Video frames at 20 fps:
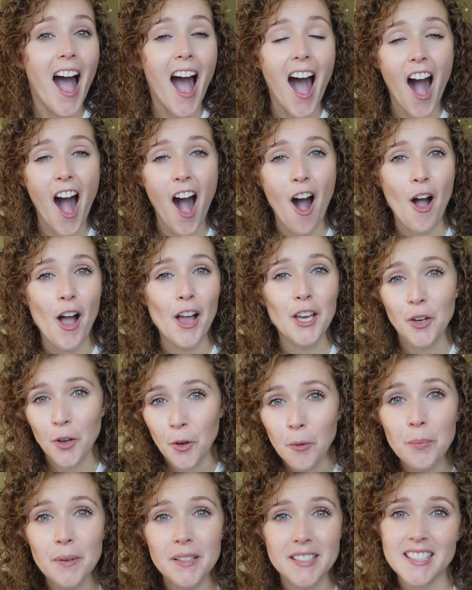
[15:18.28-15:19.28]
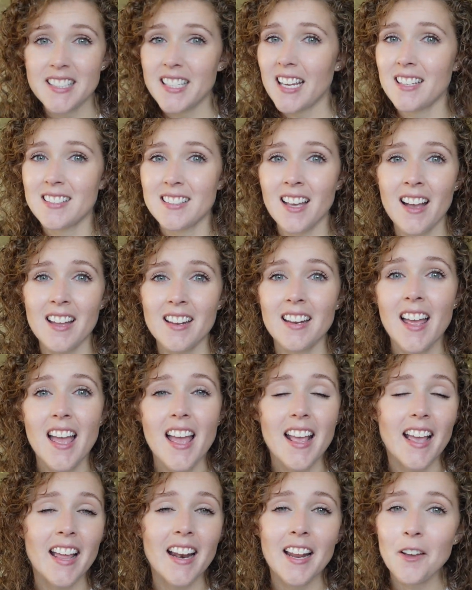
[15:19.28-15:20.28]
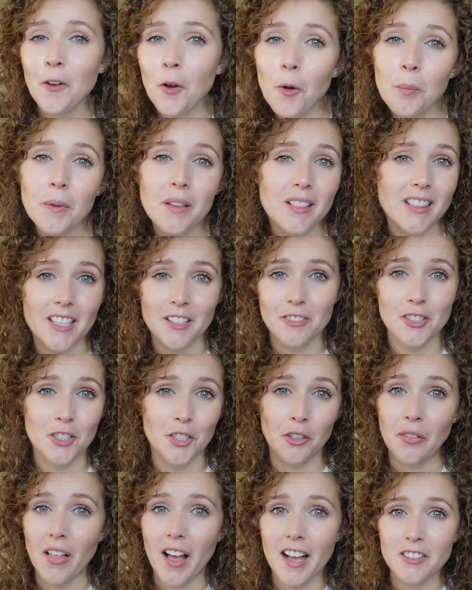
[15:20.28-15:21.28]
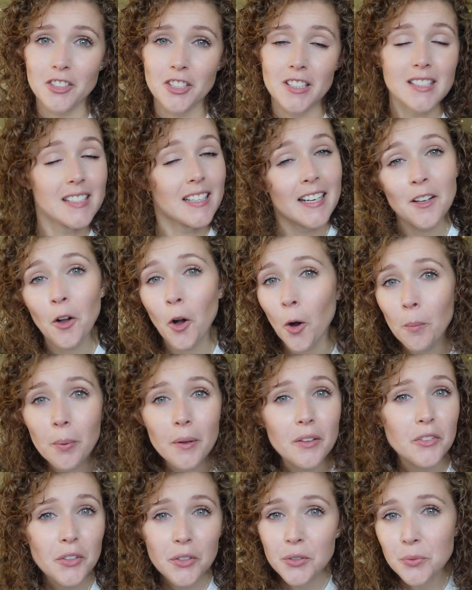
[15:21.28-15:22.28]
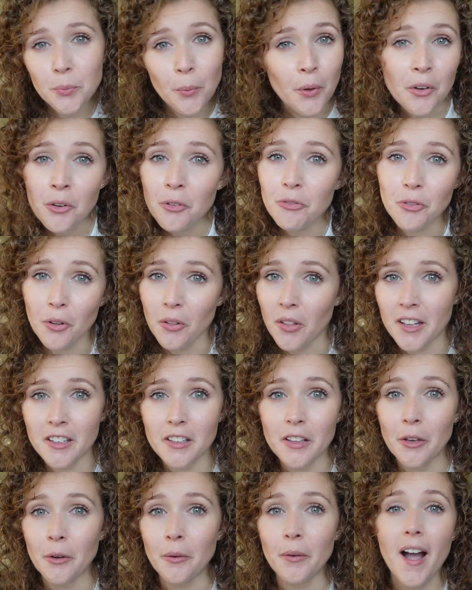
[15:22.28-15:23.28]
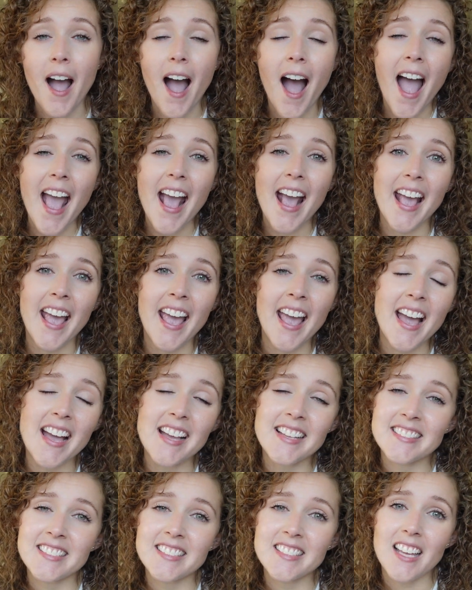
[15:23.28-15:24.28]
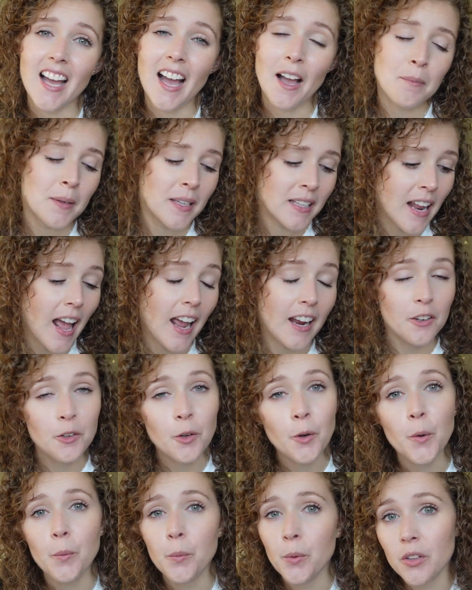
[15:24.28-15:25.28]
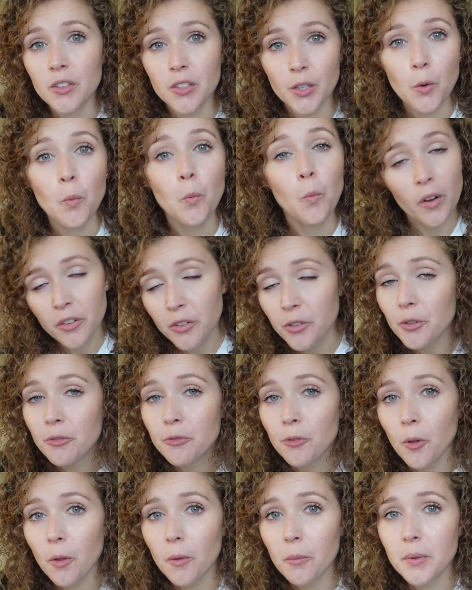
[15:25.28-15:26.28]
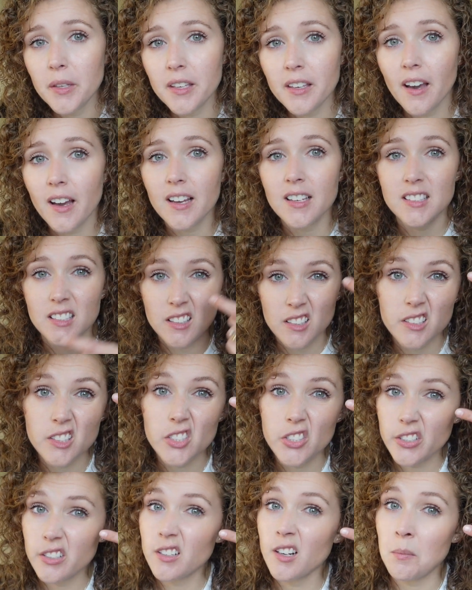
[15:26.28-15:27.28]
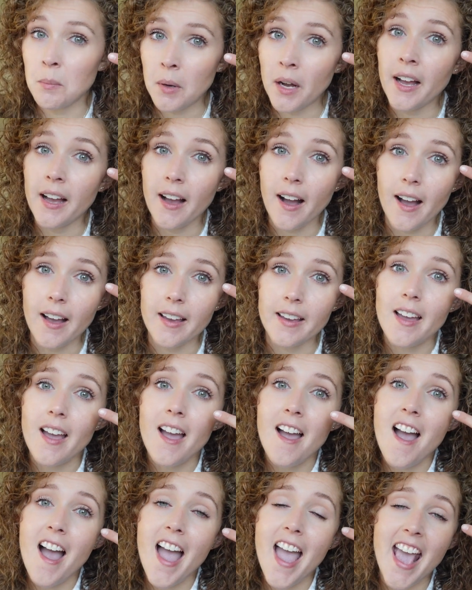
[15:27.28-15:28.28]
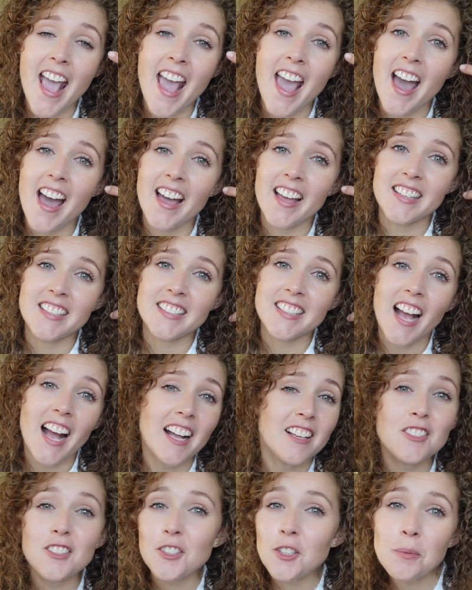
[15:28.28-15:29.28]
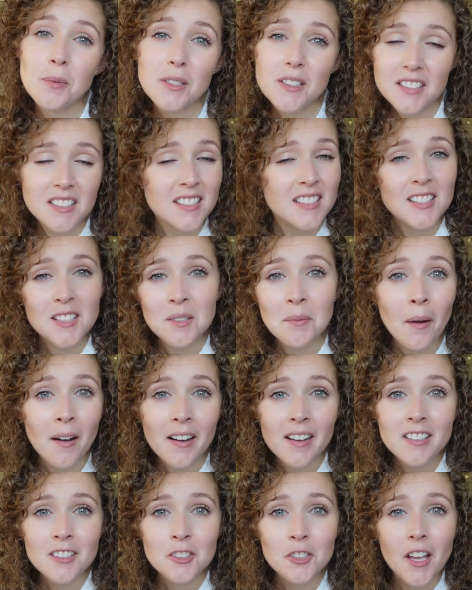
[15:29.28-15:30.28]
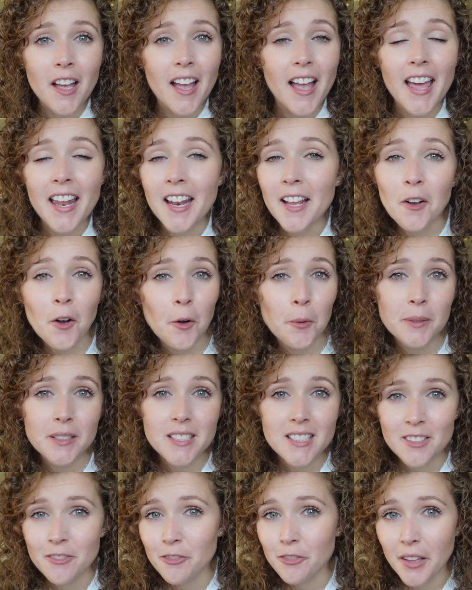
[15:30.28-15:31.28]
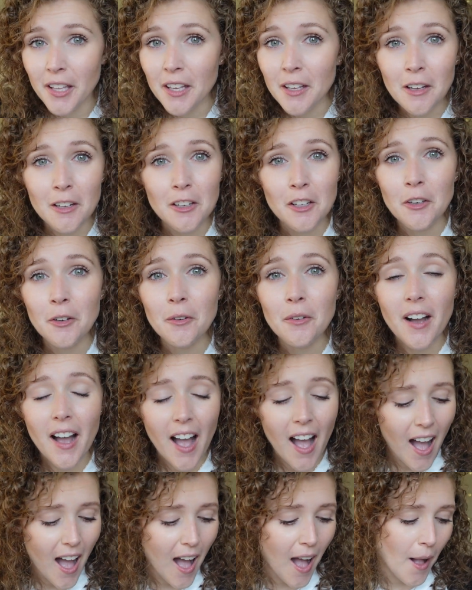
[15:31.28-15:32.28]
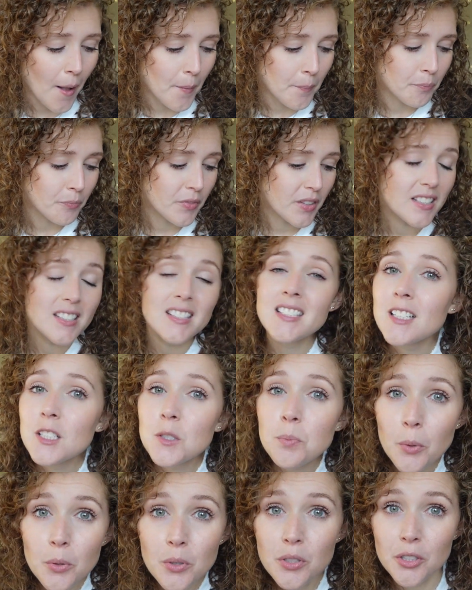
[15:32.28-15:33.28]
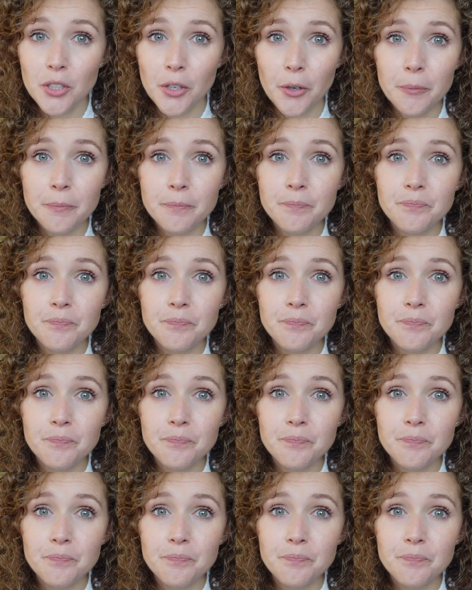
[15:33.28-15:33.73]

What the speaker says: I hope it stays on, and I hope it lifts your lashes, and I hope it looks wonderful on you. And I mean, I know it will look wonderful because it looks good on my eye. And I just hope it doesn't smudge, and I hope it doesn't flake on you, because it's not supposed to.